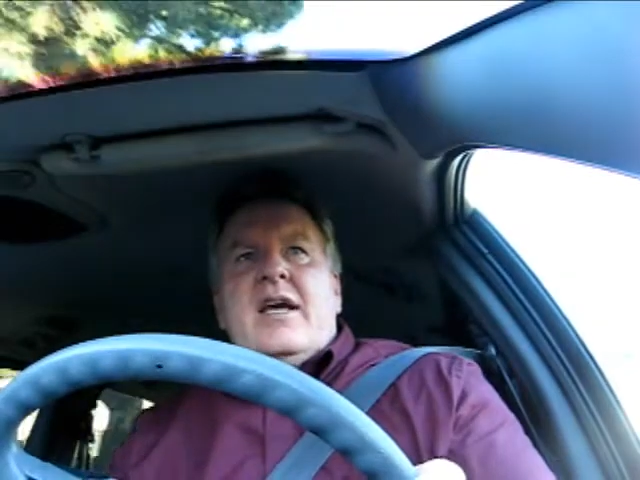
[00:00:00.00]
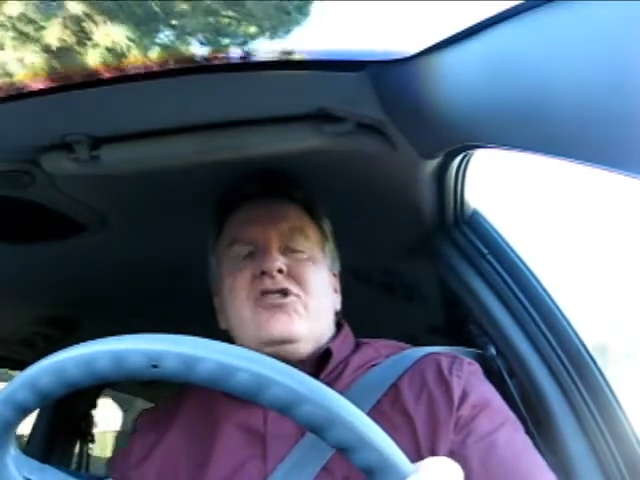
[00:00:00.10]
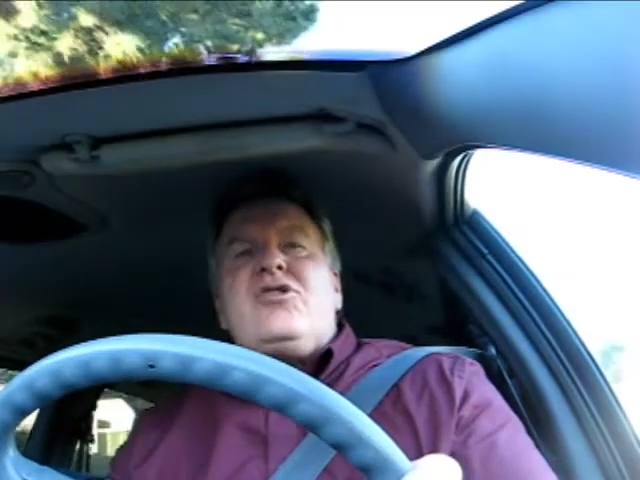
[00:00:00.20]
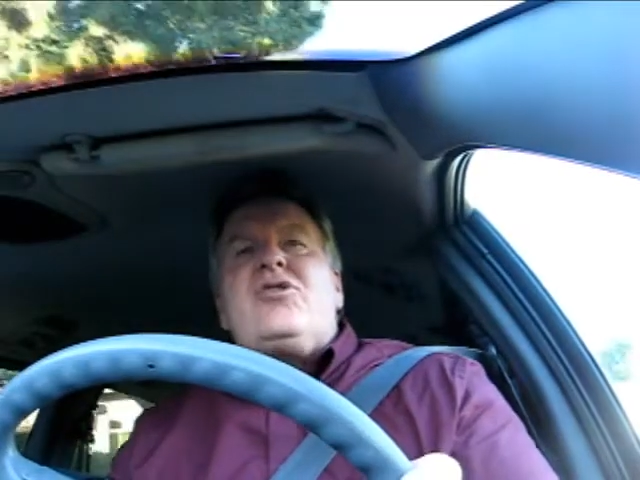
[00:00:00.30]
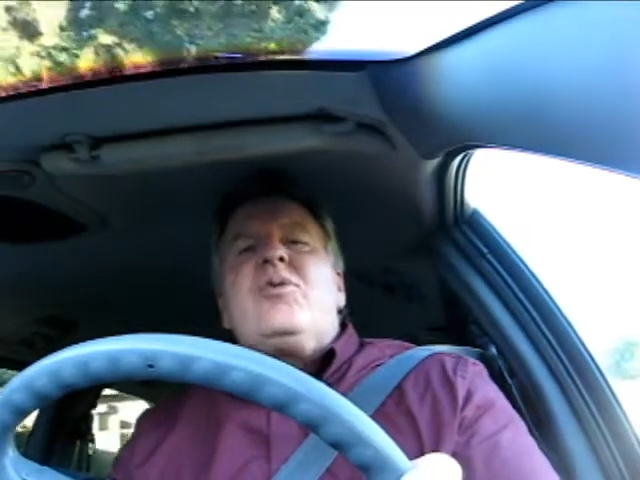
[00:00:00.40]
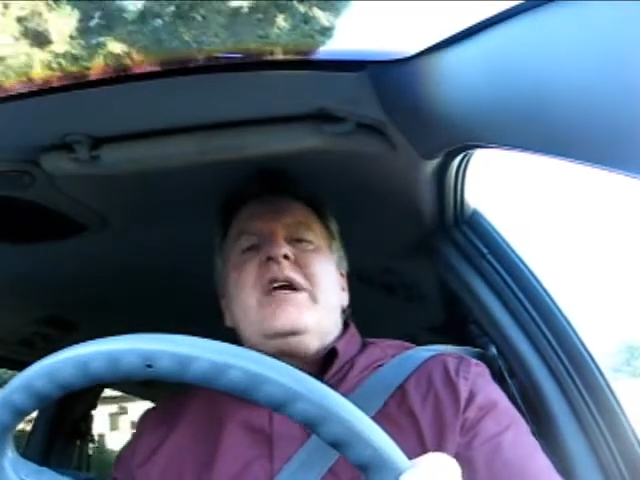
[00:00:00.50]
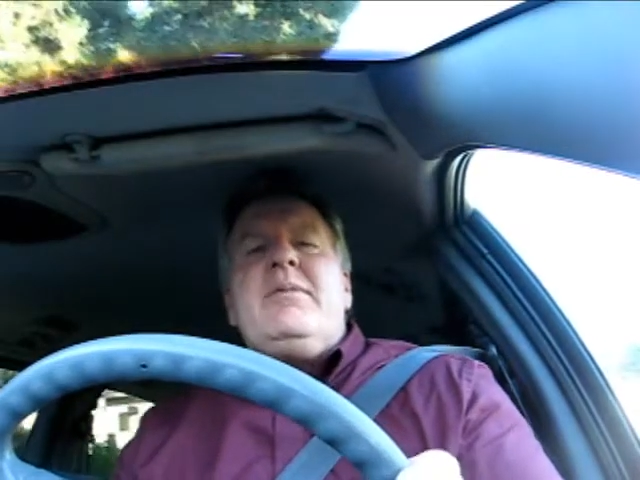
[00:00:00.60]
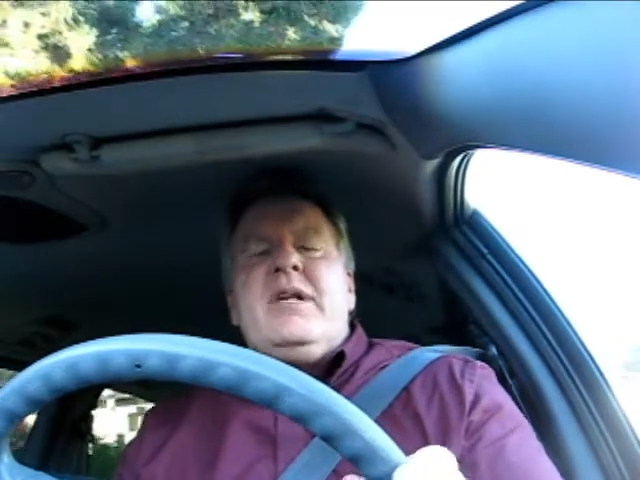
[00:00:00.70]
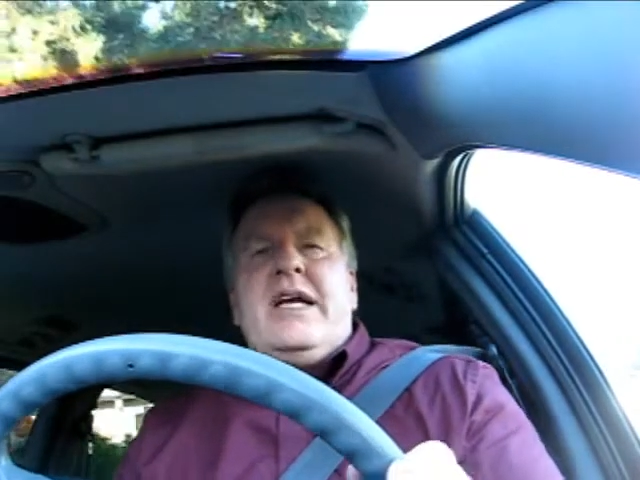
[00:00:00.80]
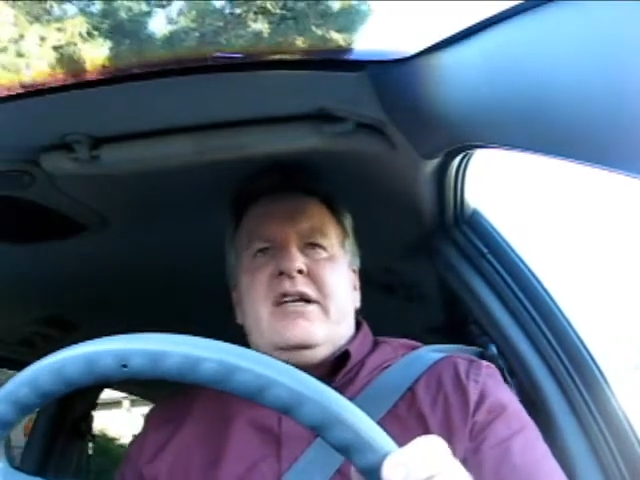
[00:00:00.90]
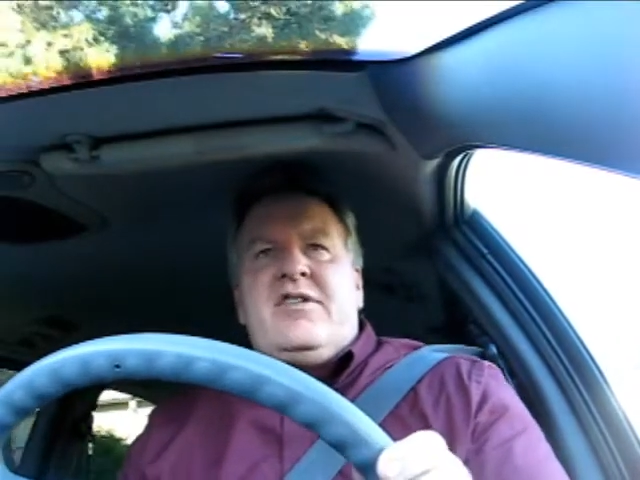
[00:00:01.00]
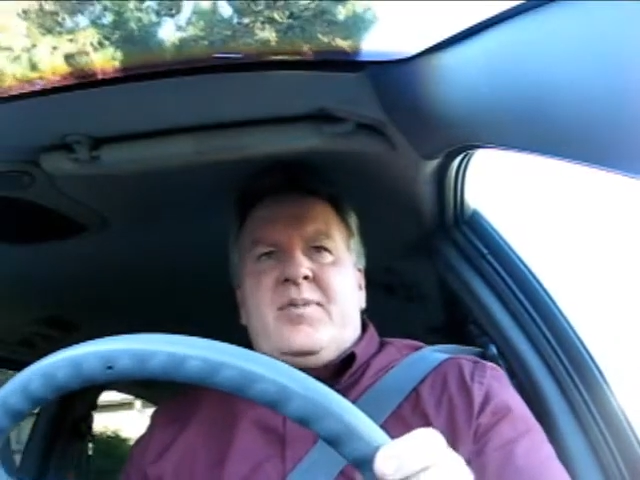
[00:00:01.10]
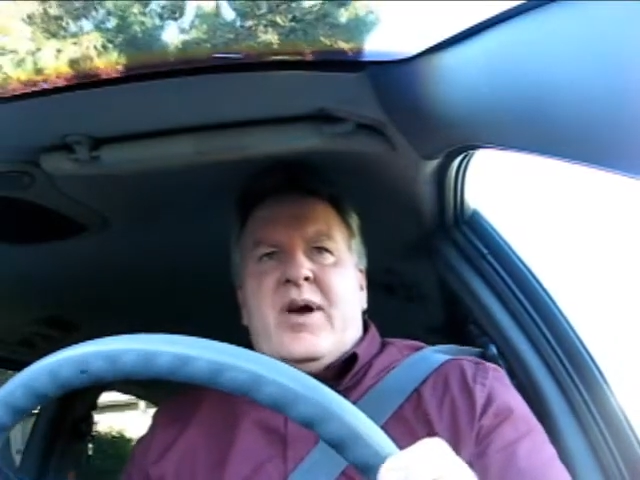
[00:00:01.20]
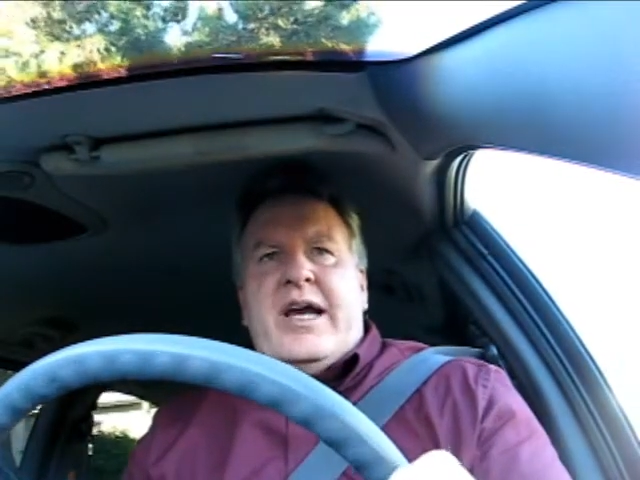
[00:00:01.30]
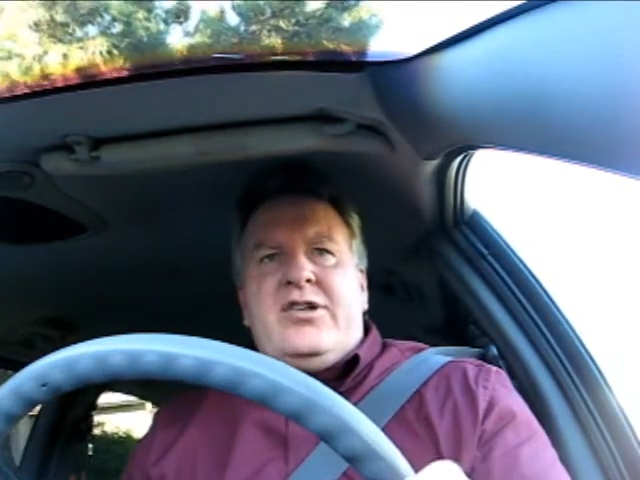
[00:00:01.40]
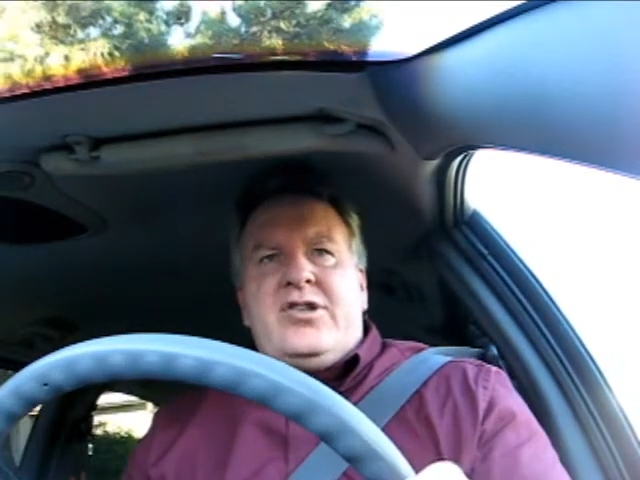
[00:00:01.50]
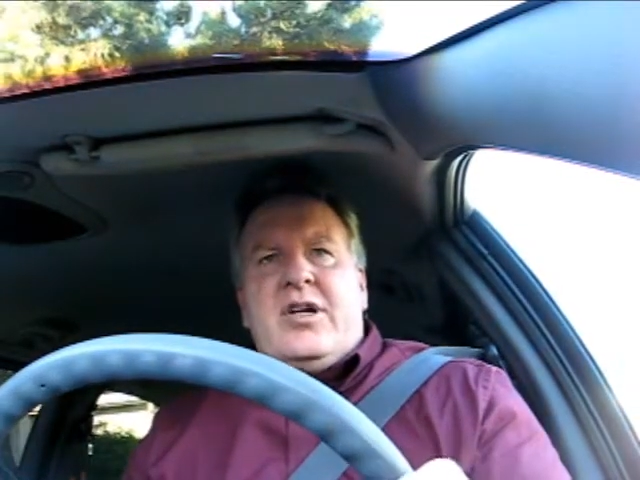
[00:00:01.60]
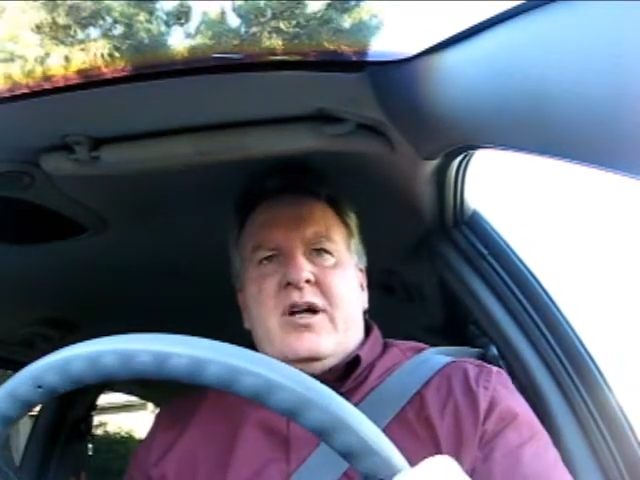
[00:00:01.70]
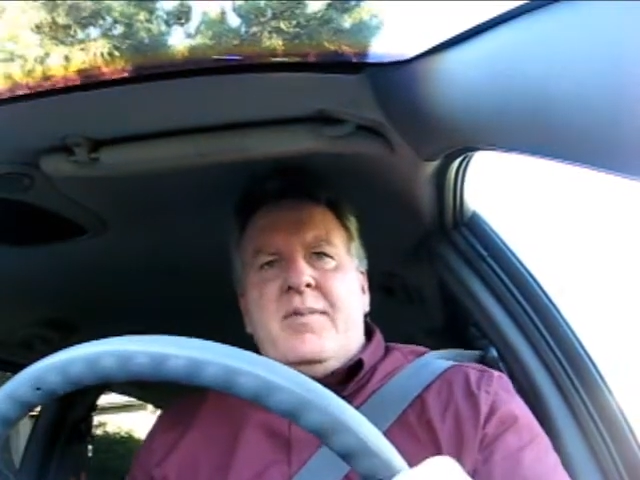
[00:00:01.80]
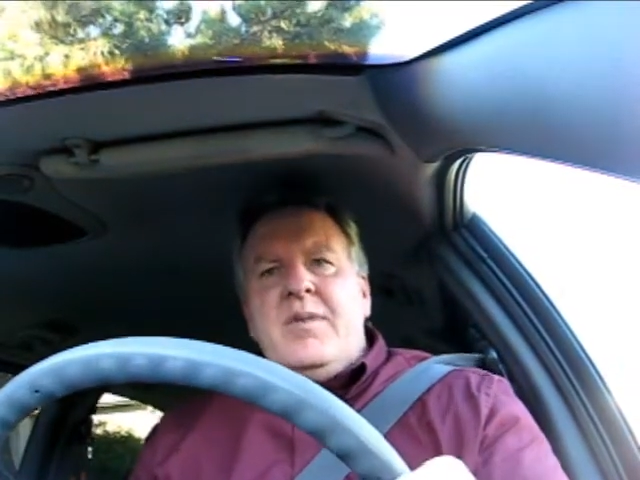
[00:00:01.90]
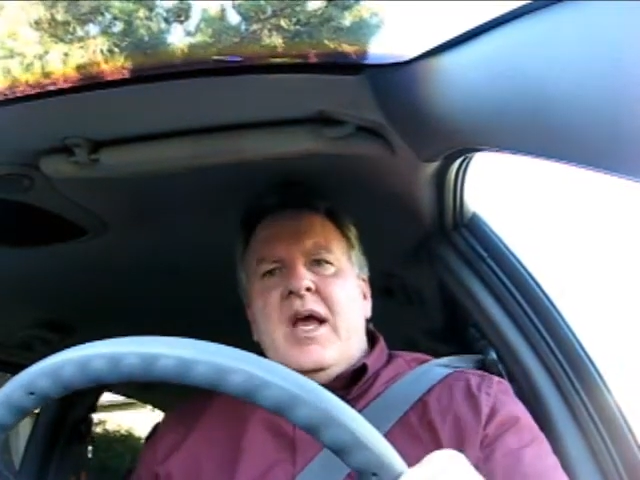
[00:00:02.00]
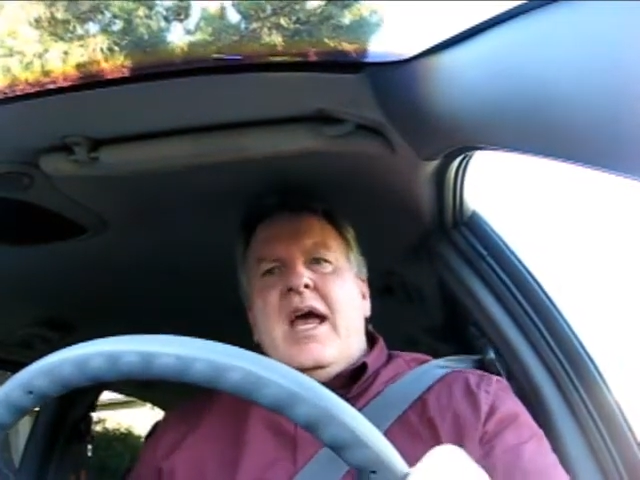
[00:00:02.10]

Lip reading: extremely inspirational,